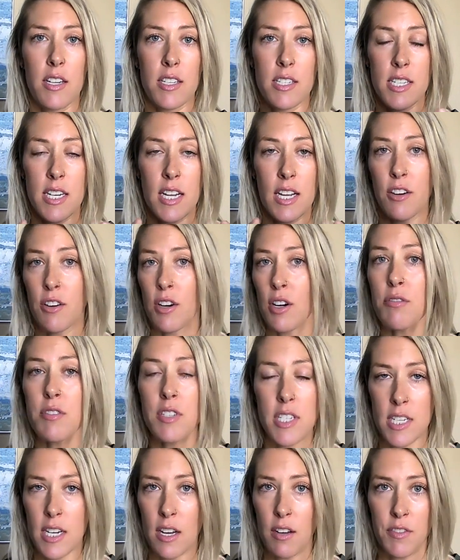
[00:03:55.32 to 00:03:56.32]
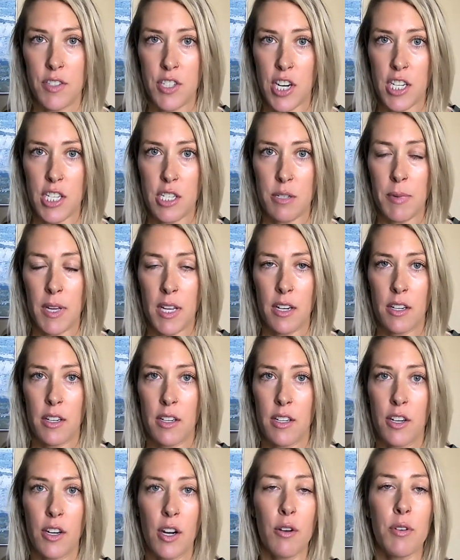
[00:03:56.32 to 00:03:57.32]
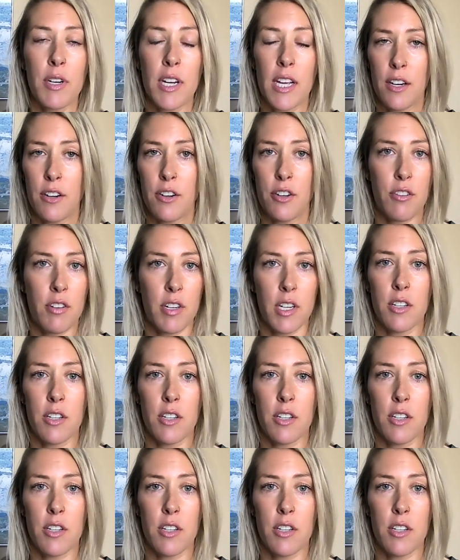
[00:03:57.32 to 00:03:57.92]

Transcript: and seeing your own self judgment, your own inner